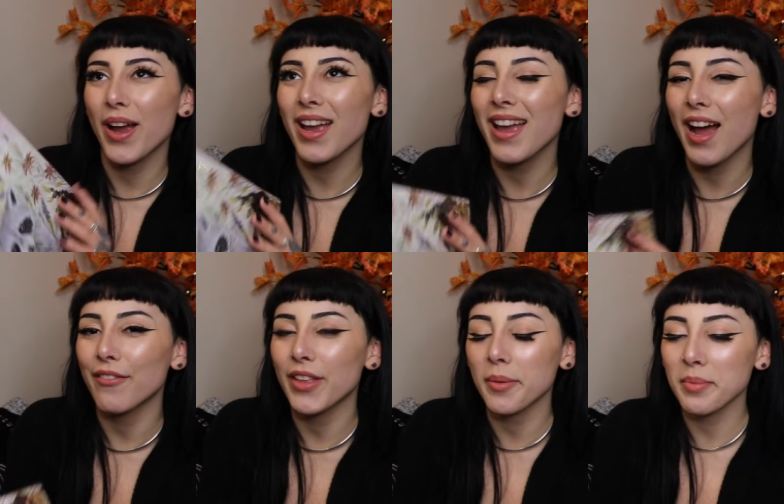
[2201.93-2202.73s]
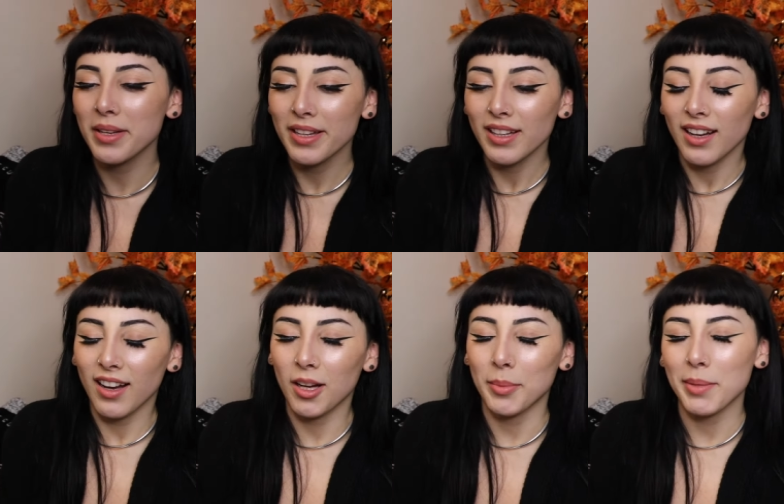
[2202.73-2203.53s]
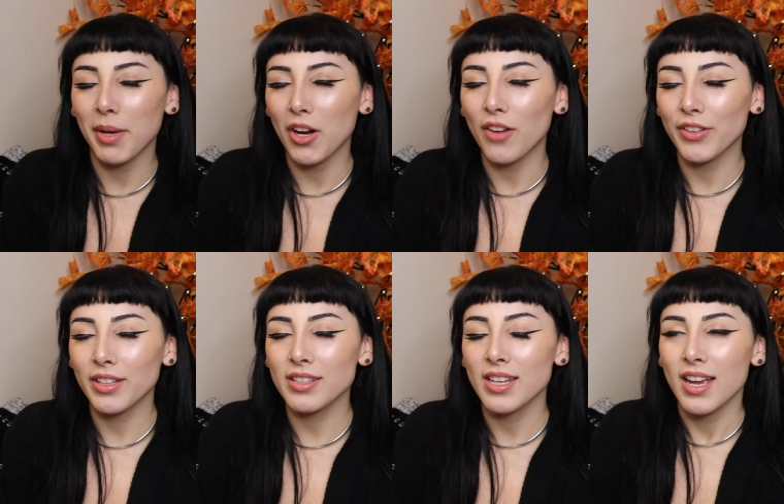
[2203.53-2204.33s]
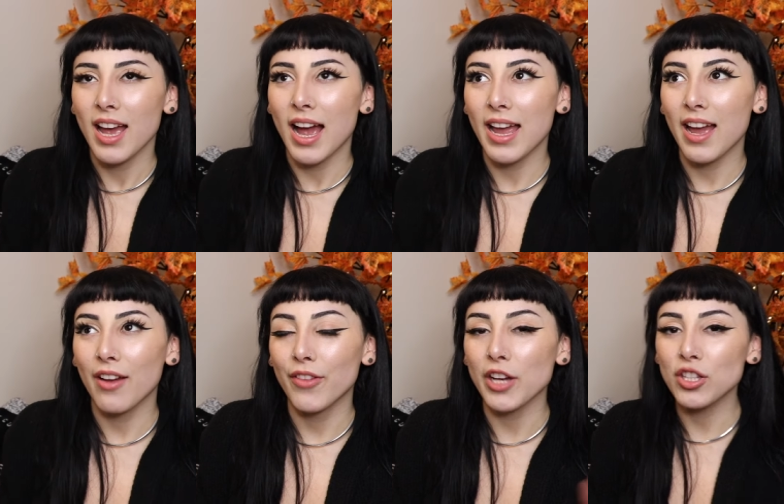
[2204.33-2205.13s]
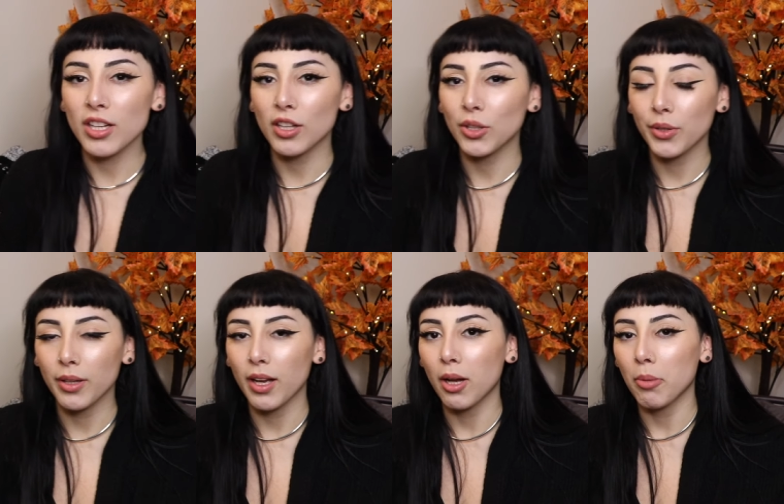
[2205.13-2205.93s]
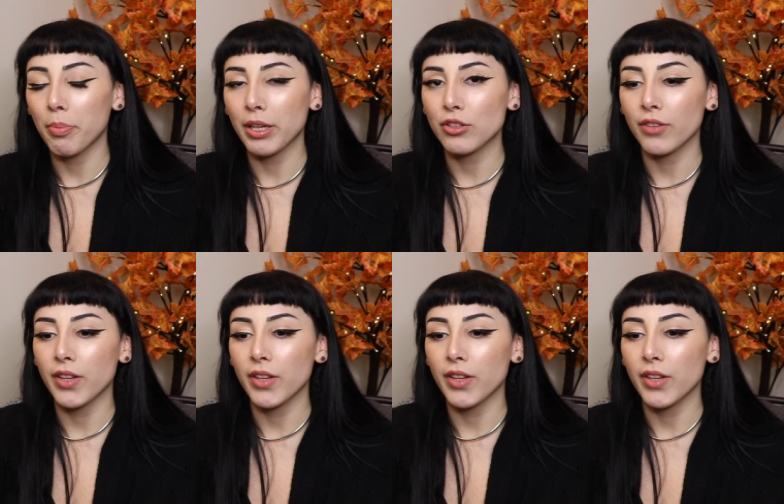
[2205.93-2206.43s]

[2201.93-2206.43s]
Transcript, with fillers: way I have them um, in my office, I have, I should include a, a picture of